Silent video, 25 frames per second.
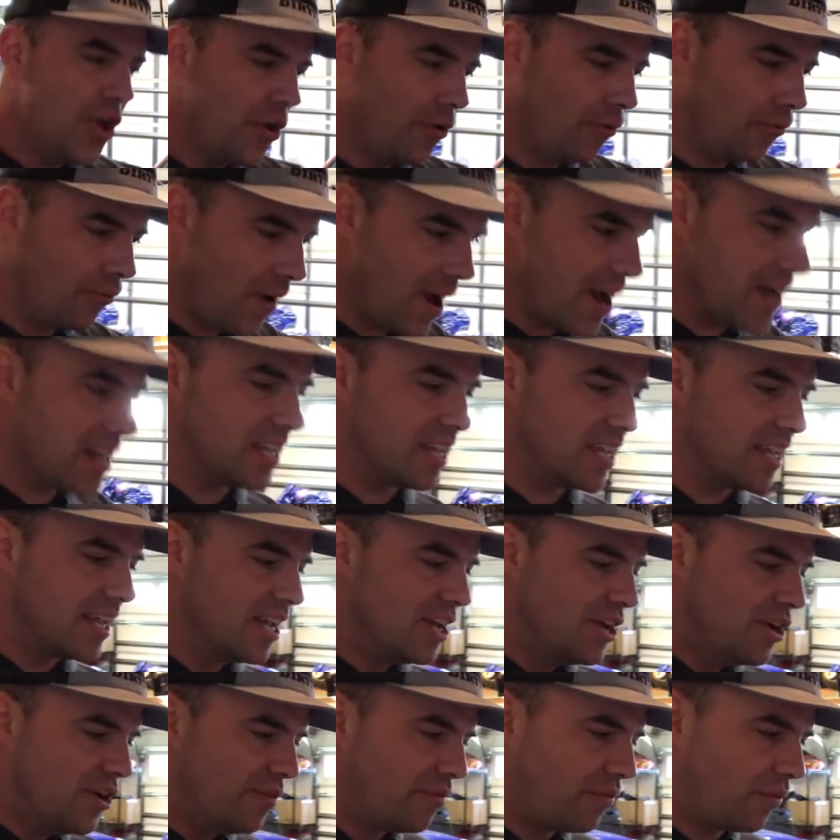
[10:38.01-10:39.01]
ready
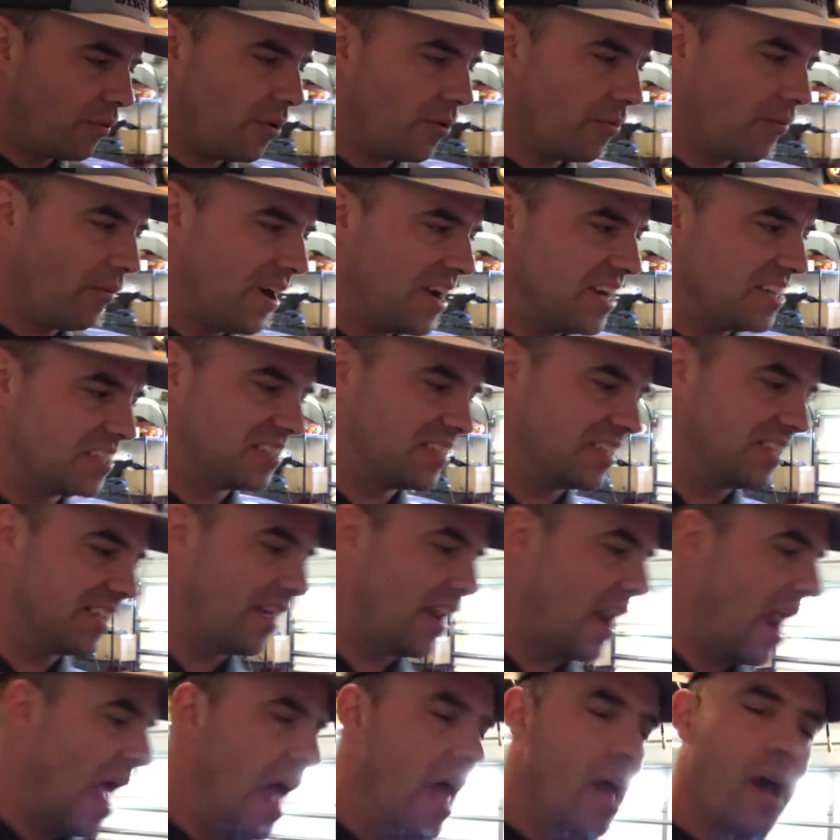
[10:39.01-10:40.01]
for a race
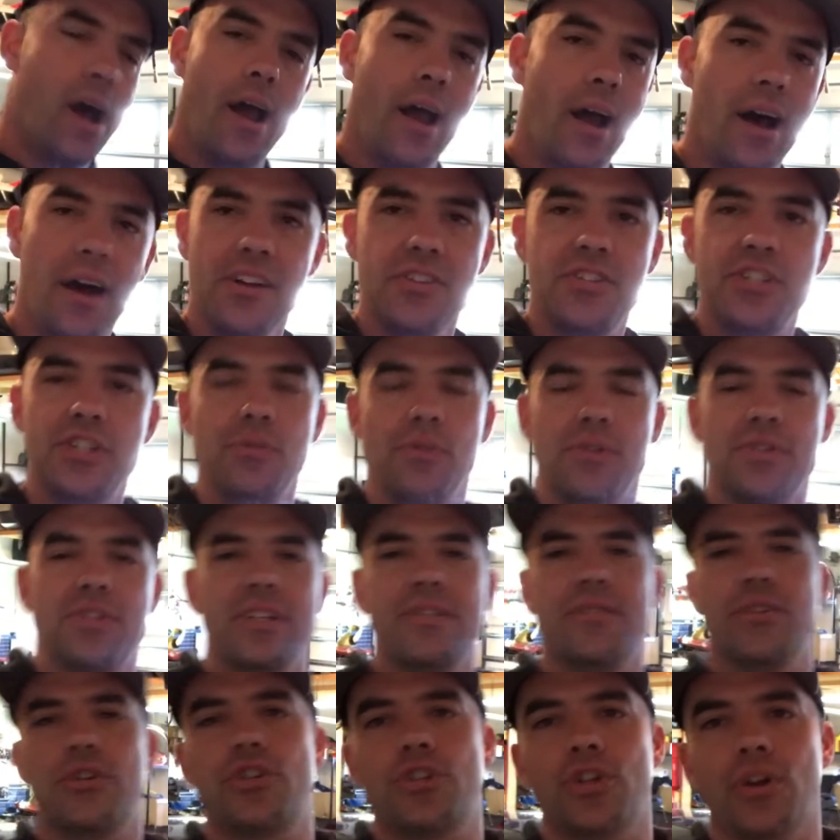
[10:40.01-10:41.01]
that I honestly wasn't
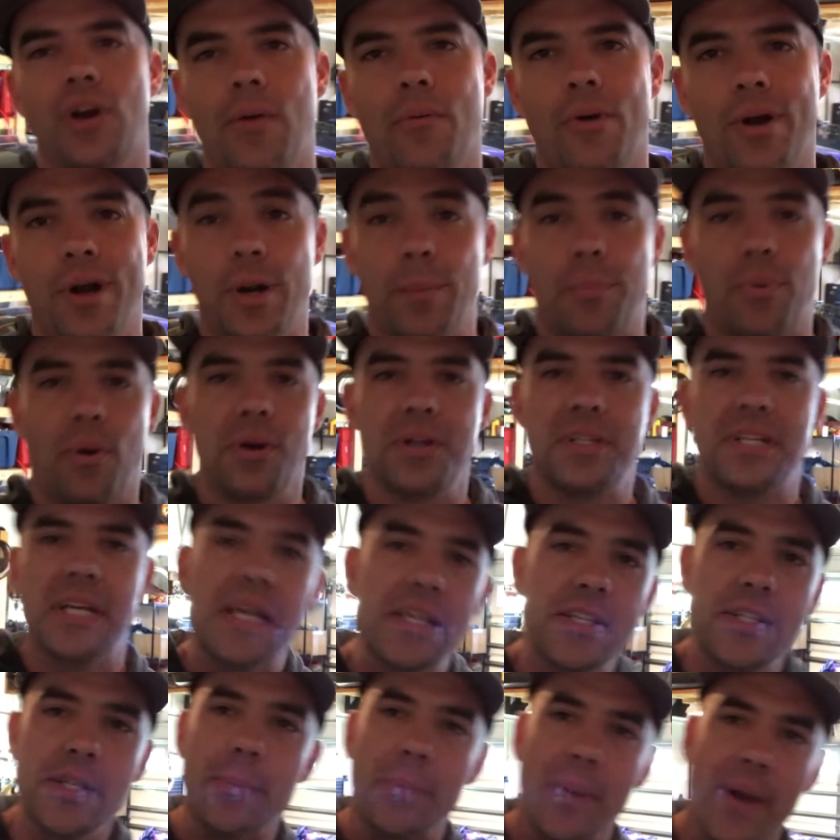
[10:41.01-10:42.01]
even sure I wanted to
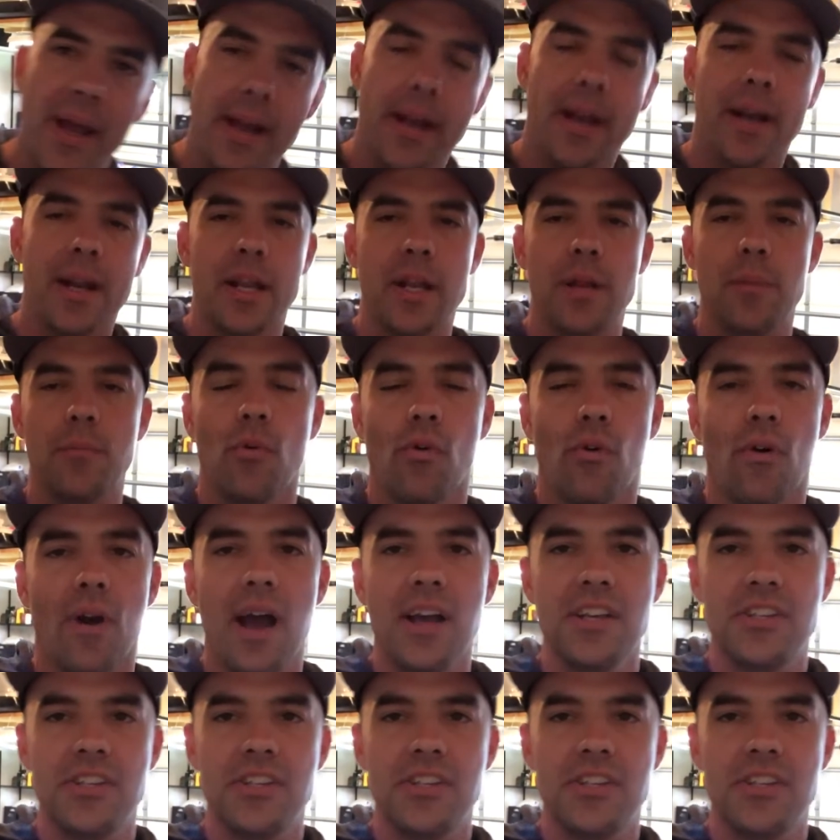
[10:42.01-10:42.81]
participate in anymore.